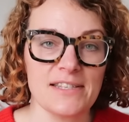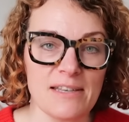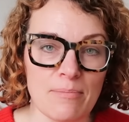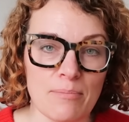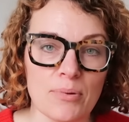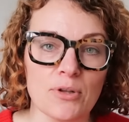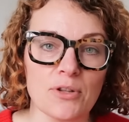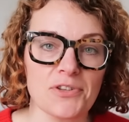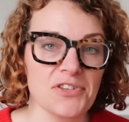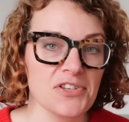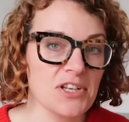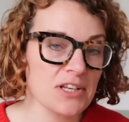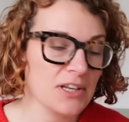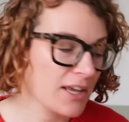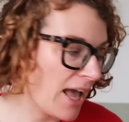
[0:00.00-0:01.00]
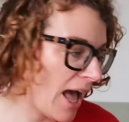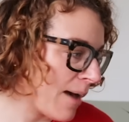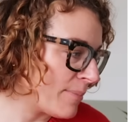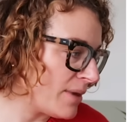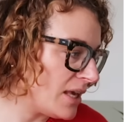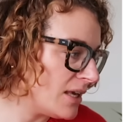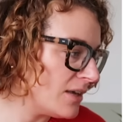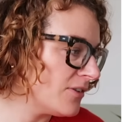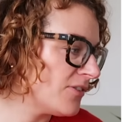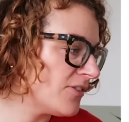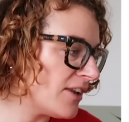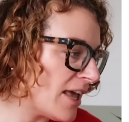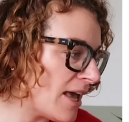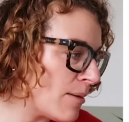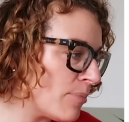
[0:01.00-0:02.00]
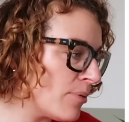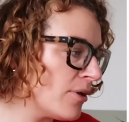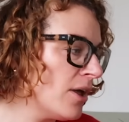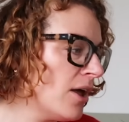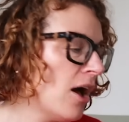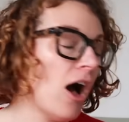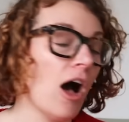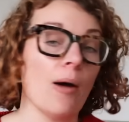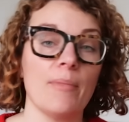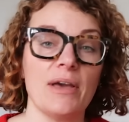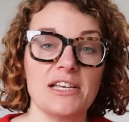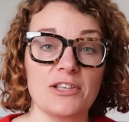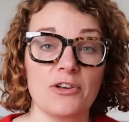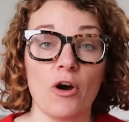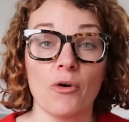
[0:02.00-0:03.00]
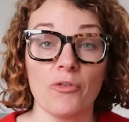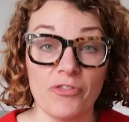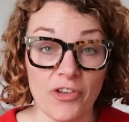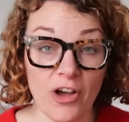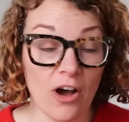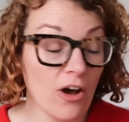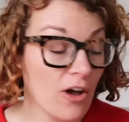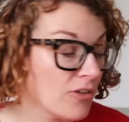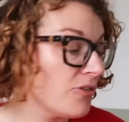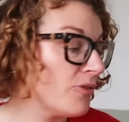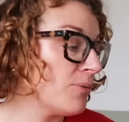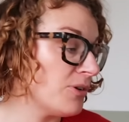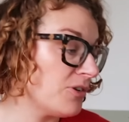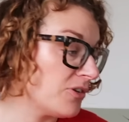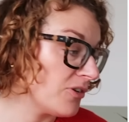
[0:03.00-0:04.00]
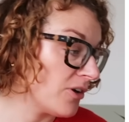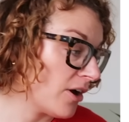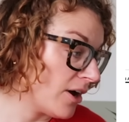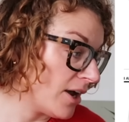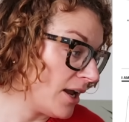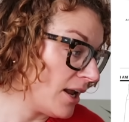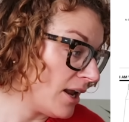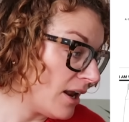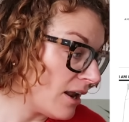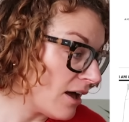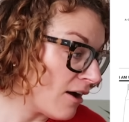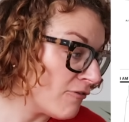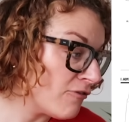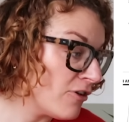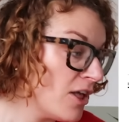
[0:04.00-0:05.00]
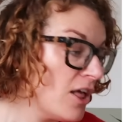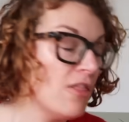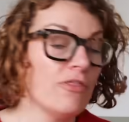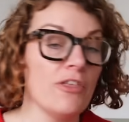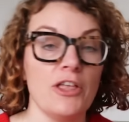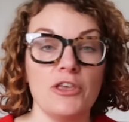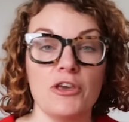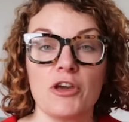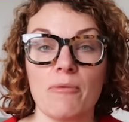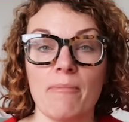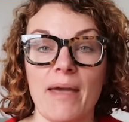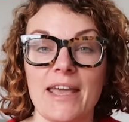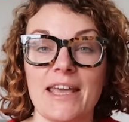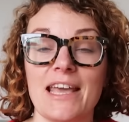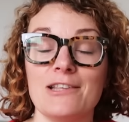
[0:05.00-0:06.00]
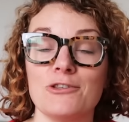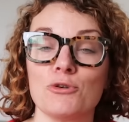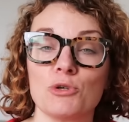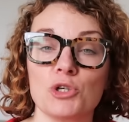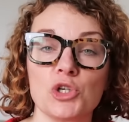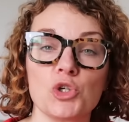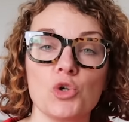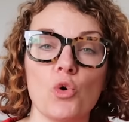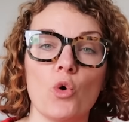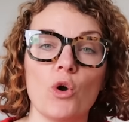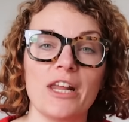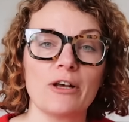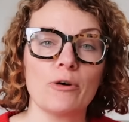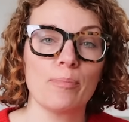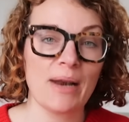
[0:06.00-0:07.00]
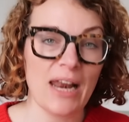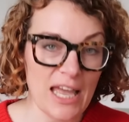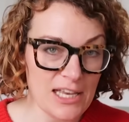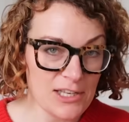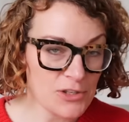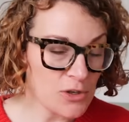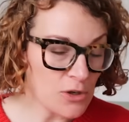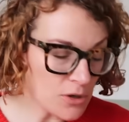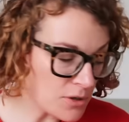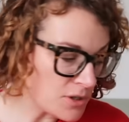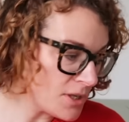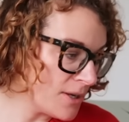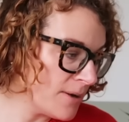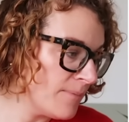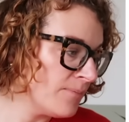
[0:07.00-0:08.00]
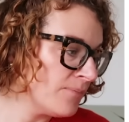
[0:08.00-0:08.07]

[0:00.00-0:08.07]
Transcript: simple cami slip. It's got darts, which I love. Then you can make it into a short little play suit.